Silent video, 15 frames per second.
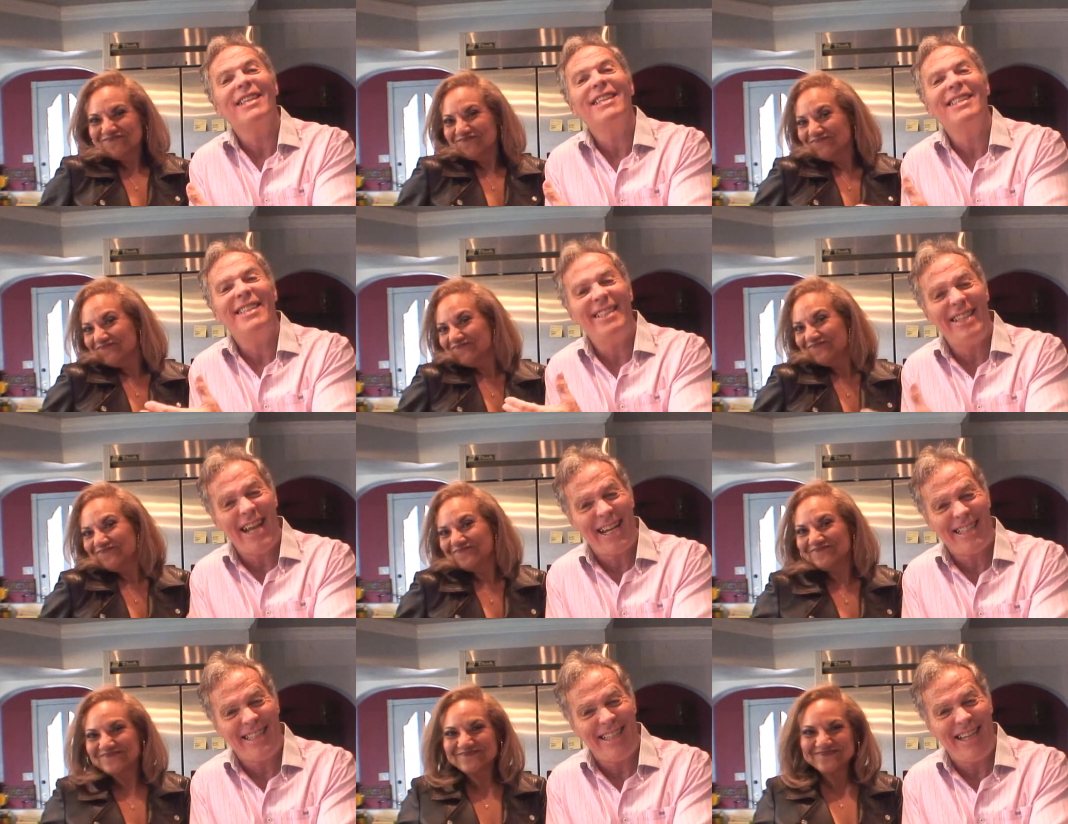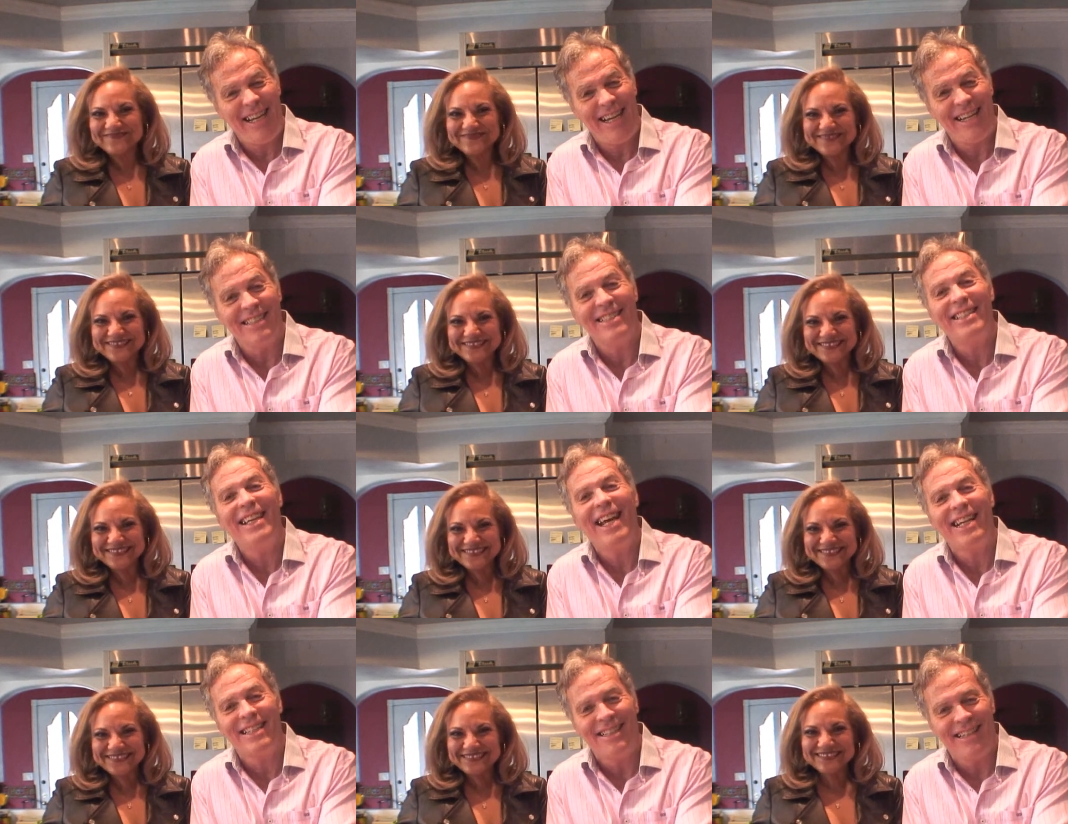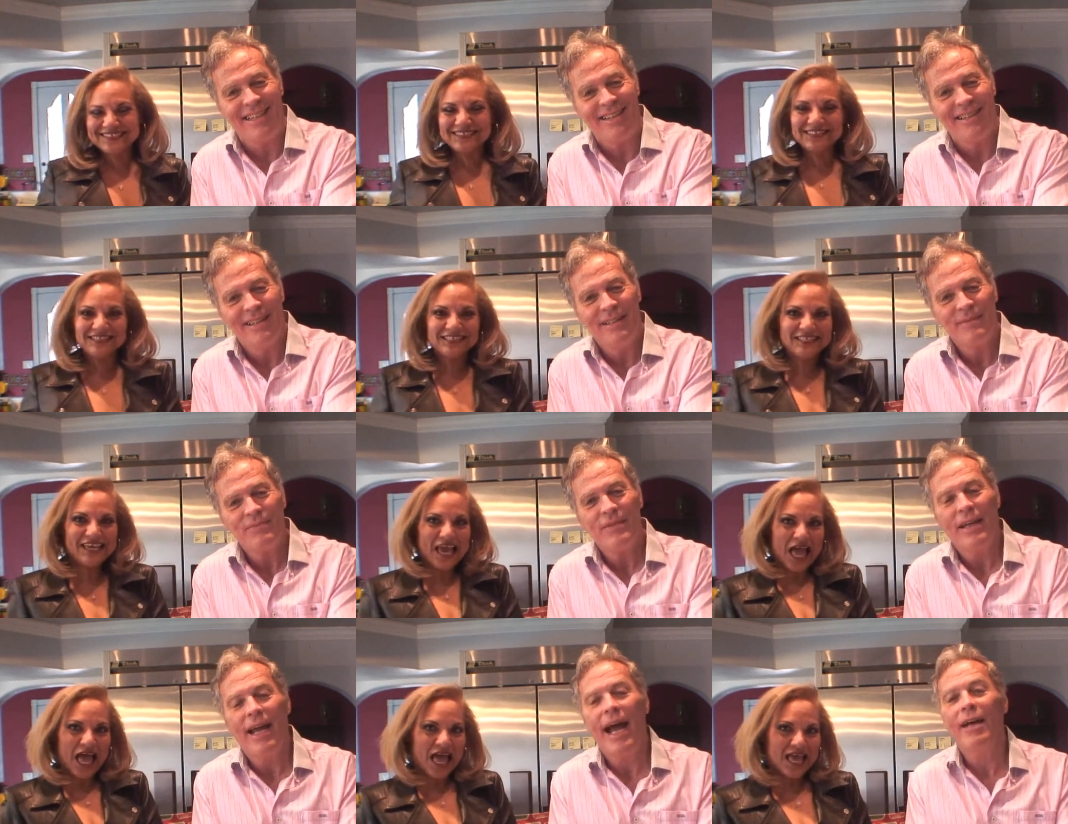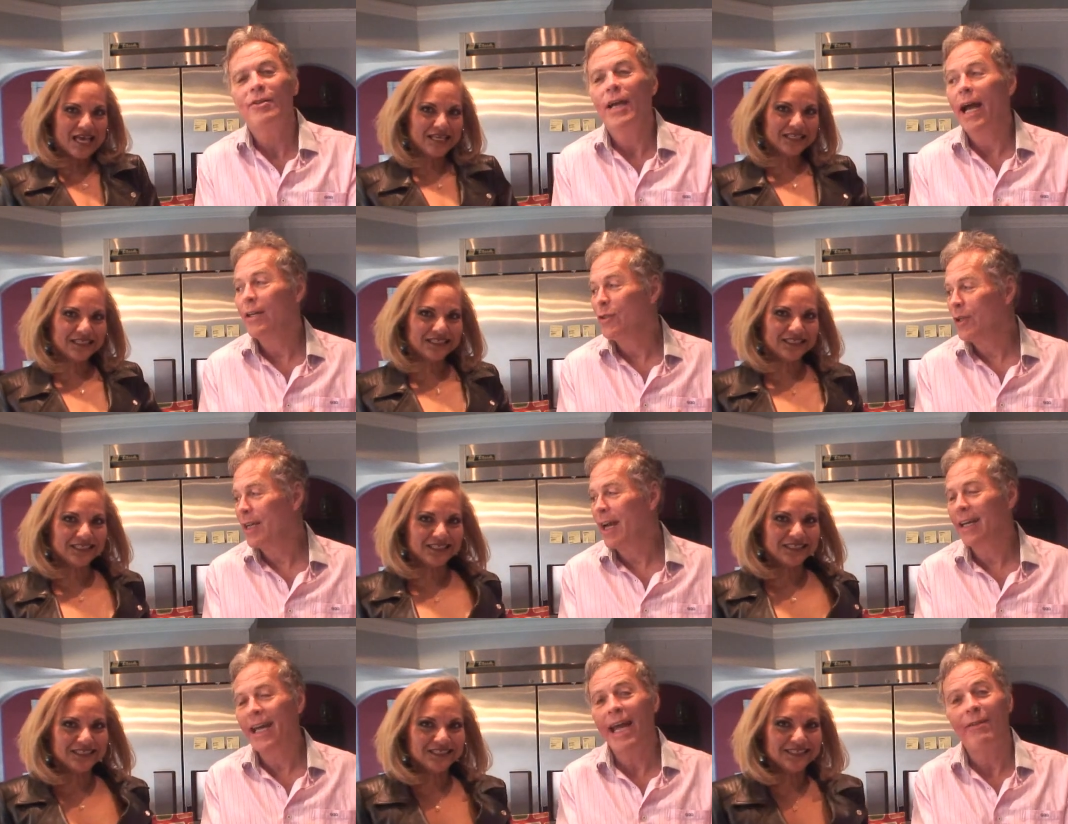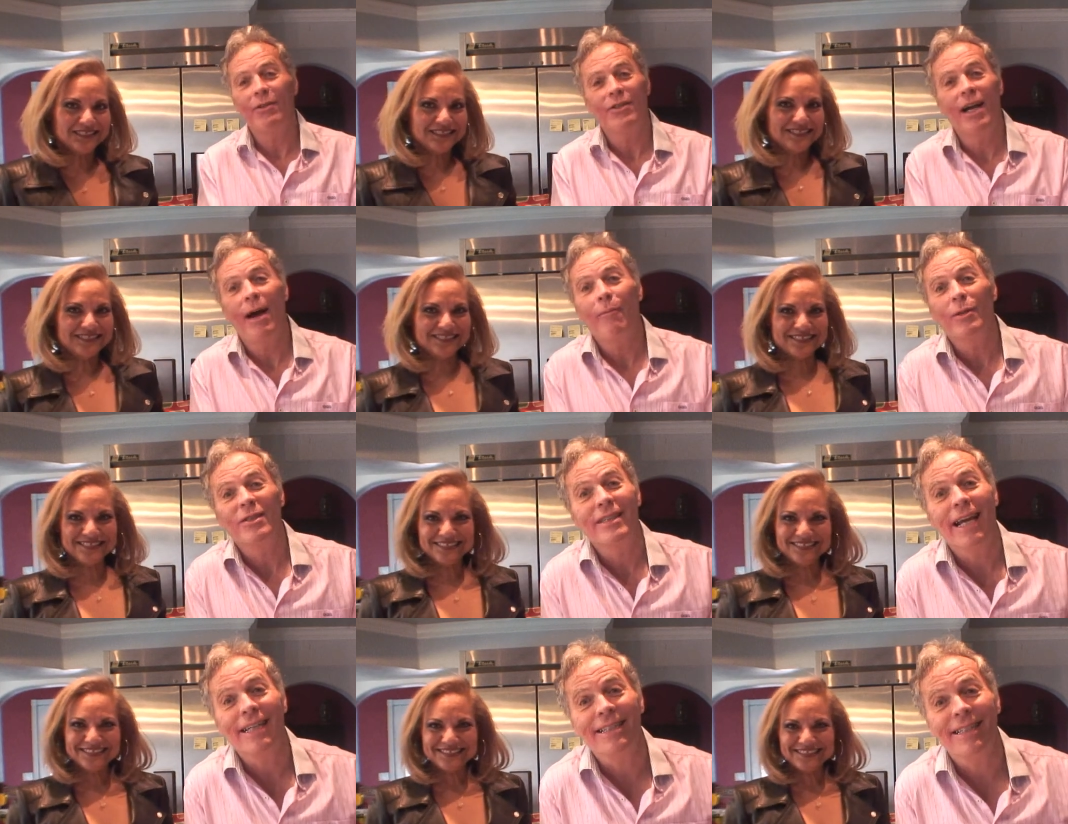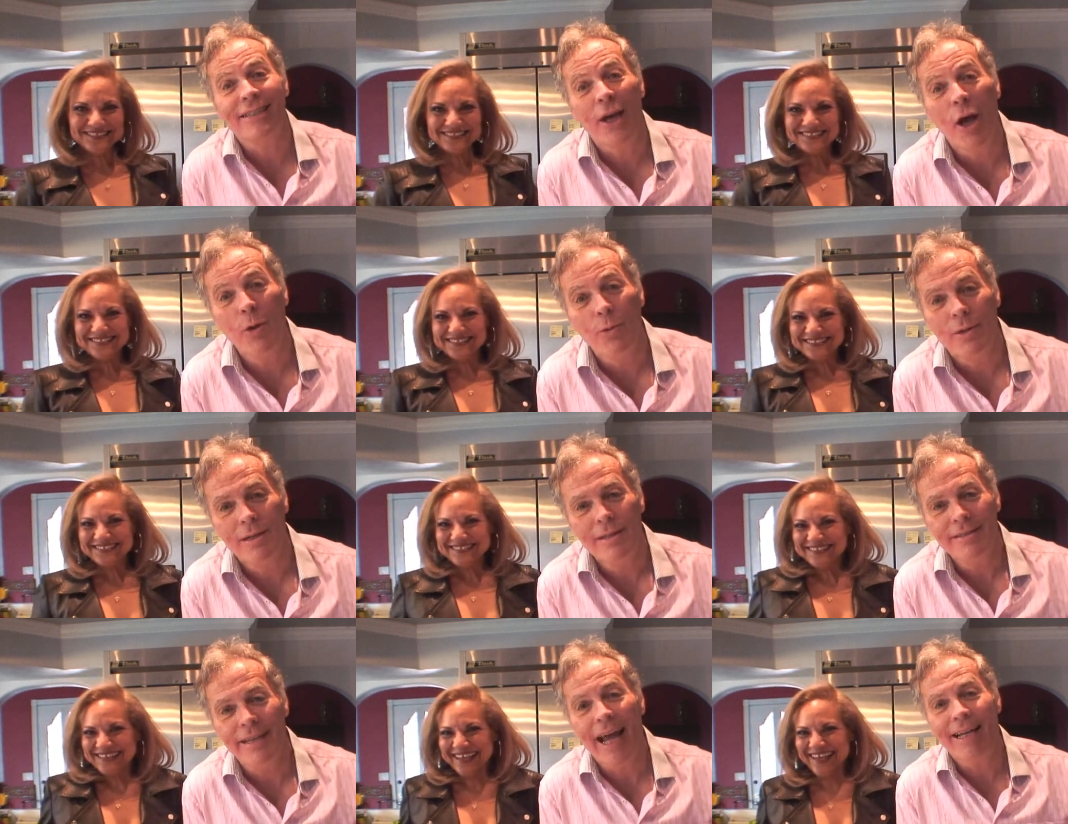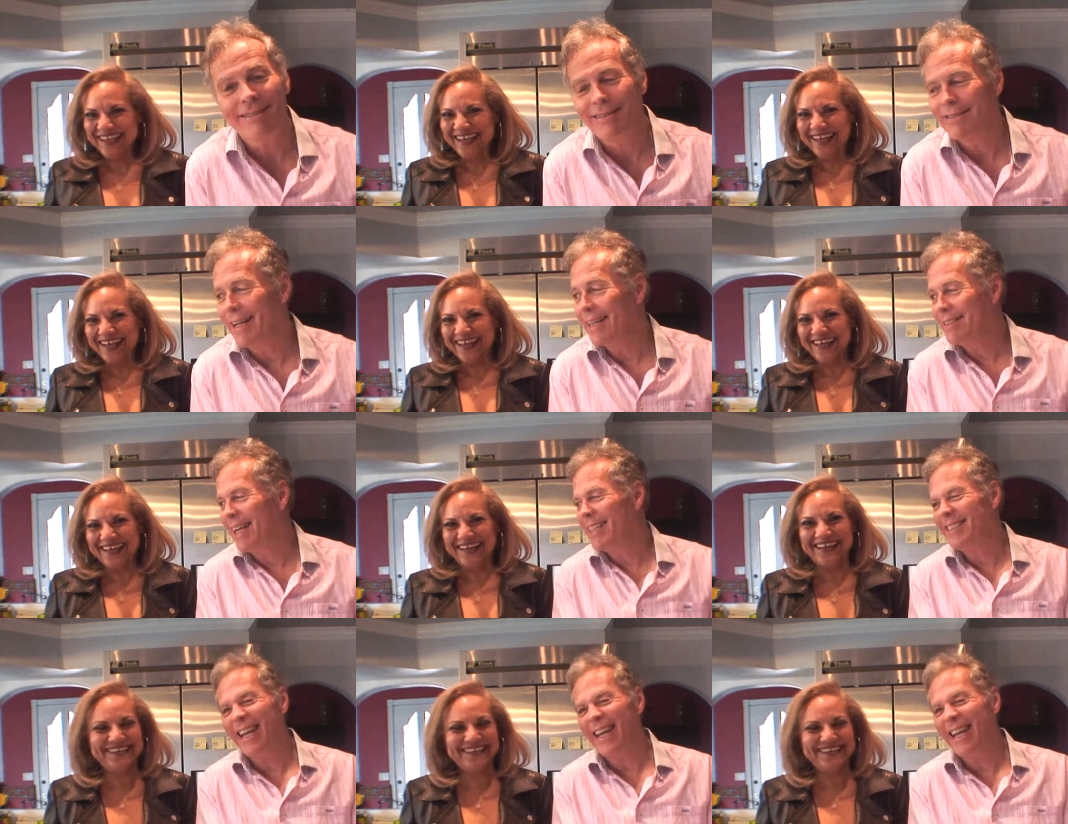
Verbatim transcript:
Speaker 1: sexy, sexy. Yeah. How, how, she got out of her top was sexy too. Yes, yes, yes,